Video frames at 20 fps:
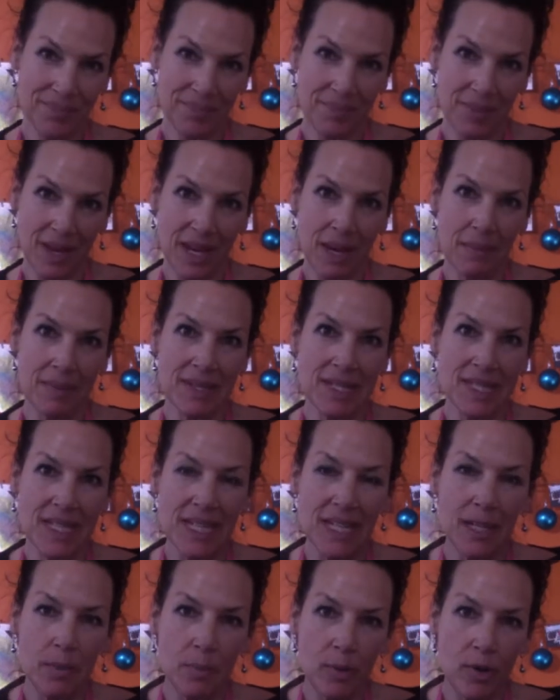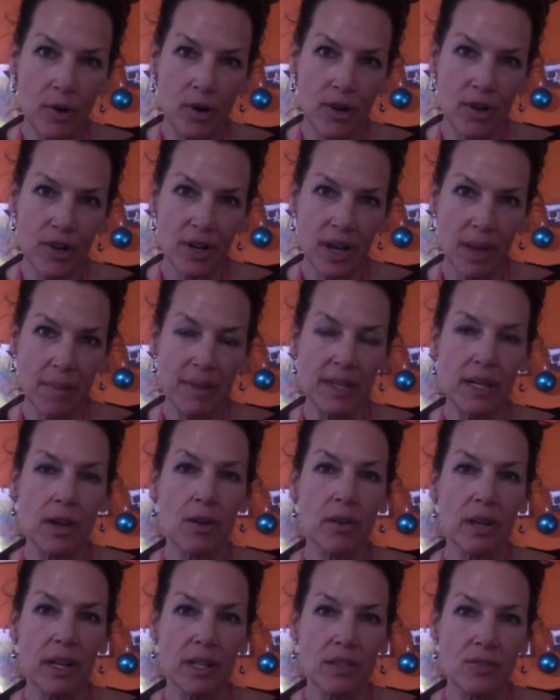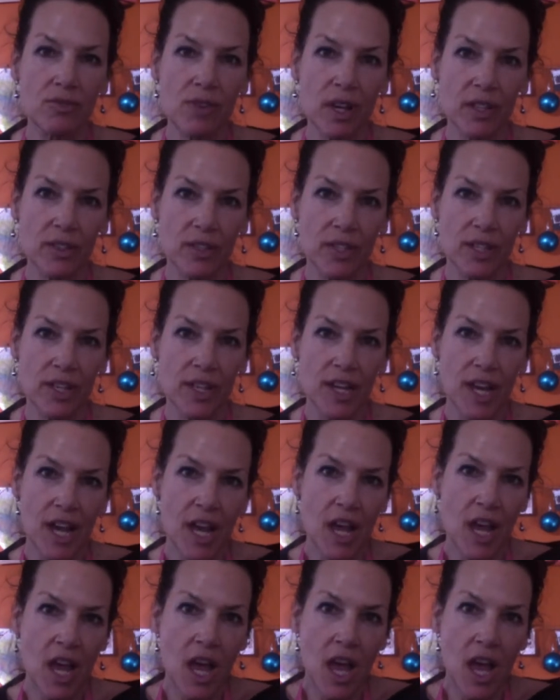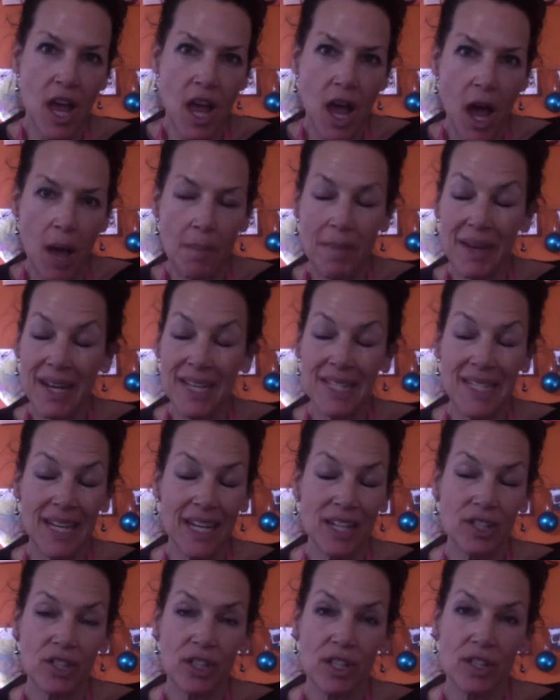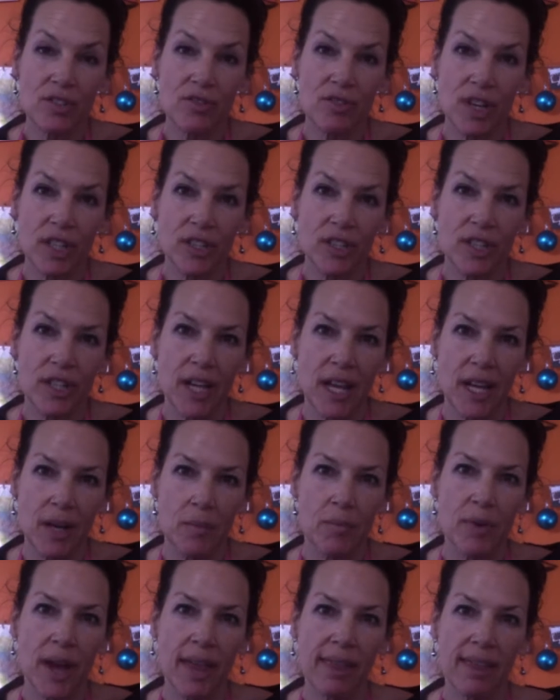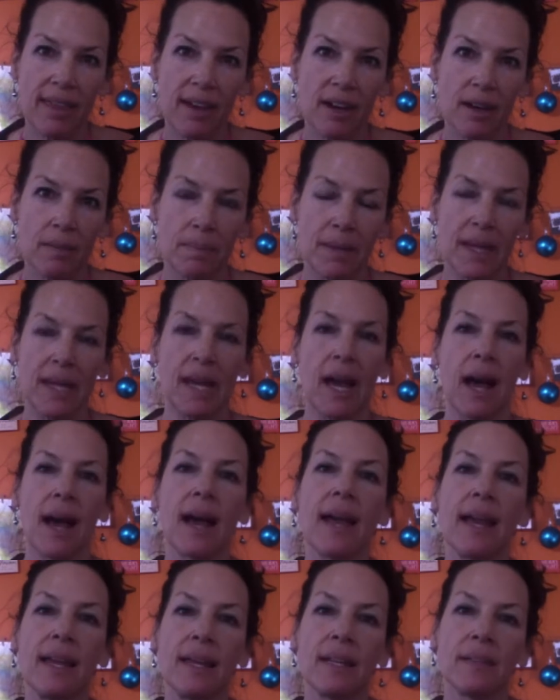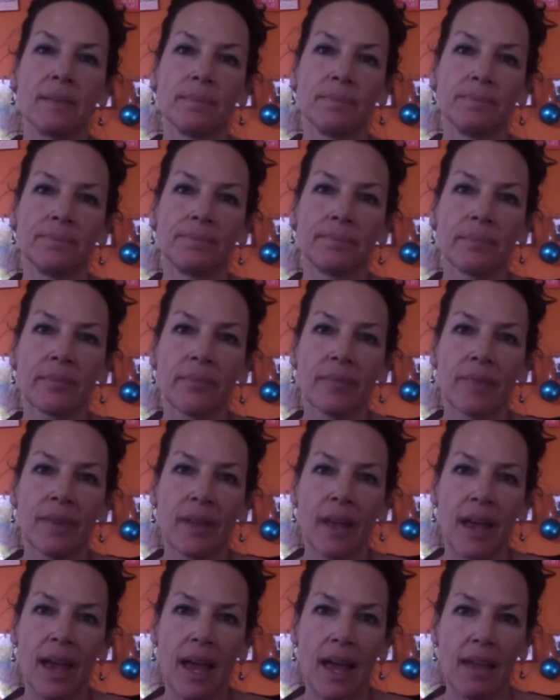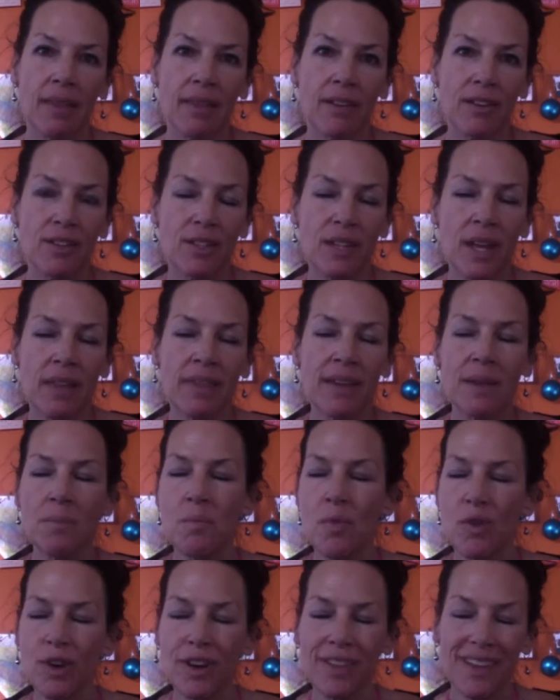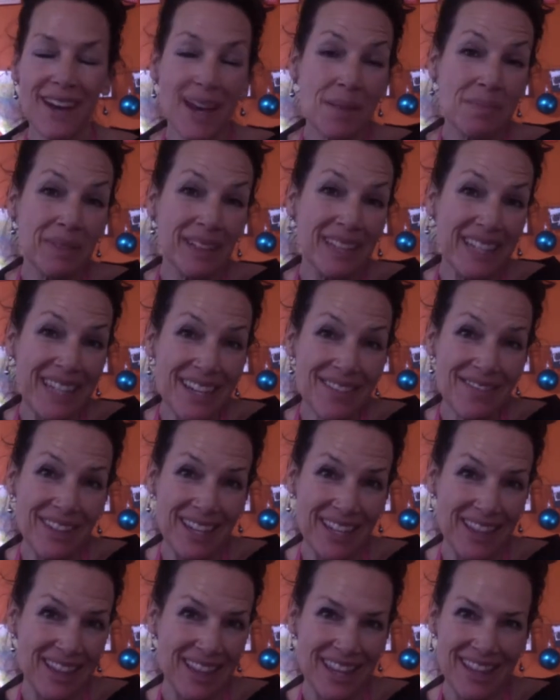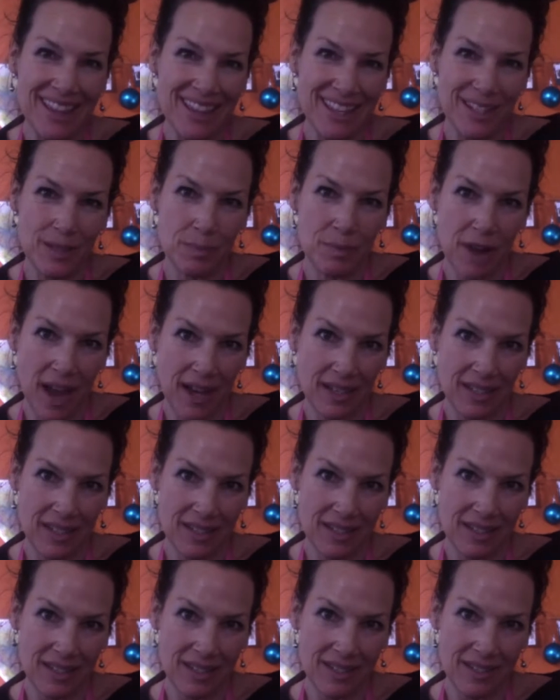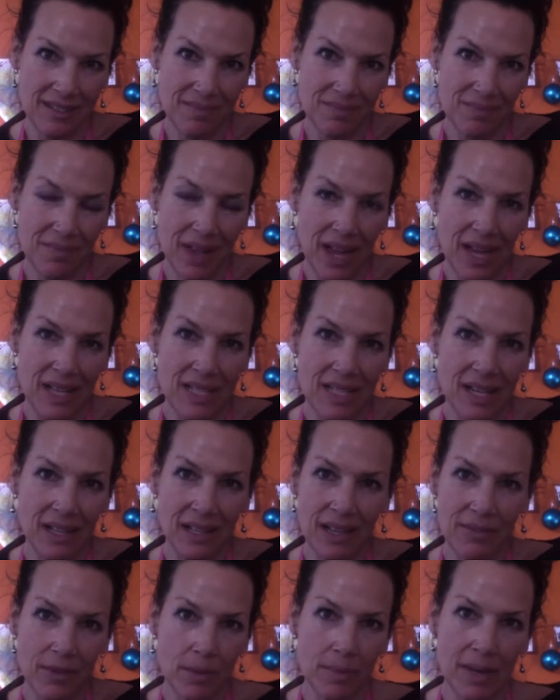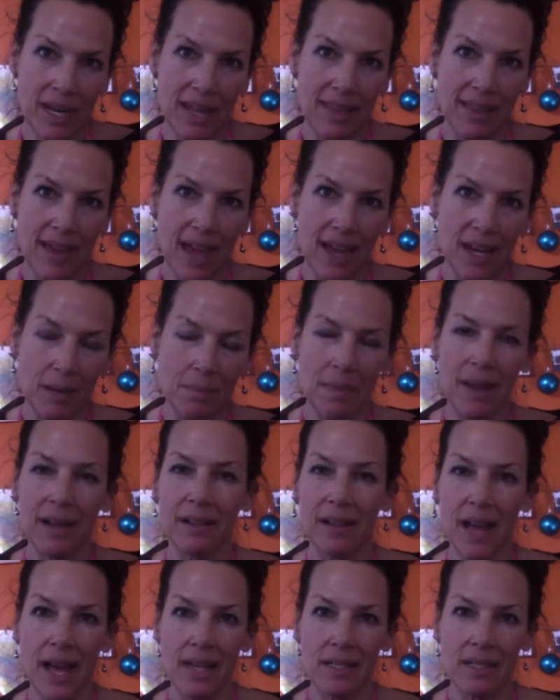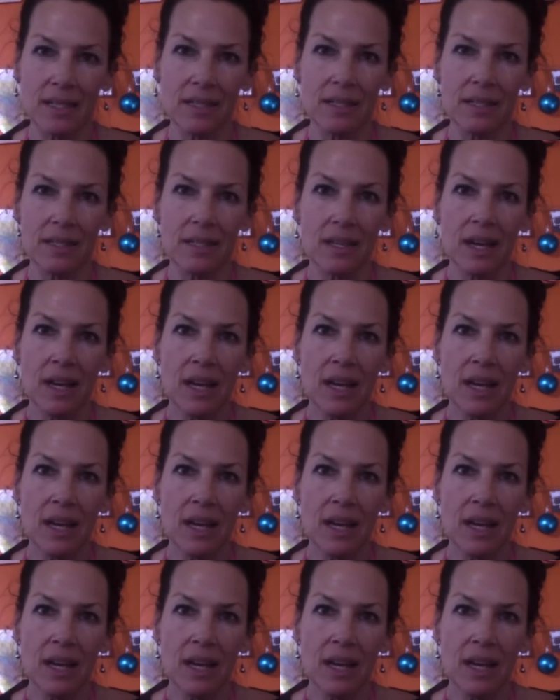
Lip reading: My name is Tina Porter, and I'm a yoga instructor, a meditation instructor, and a breath therapy guide. And there's nothing more that I believe in than this practice. I tell everybody that in my classes.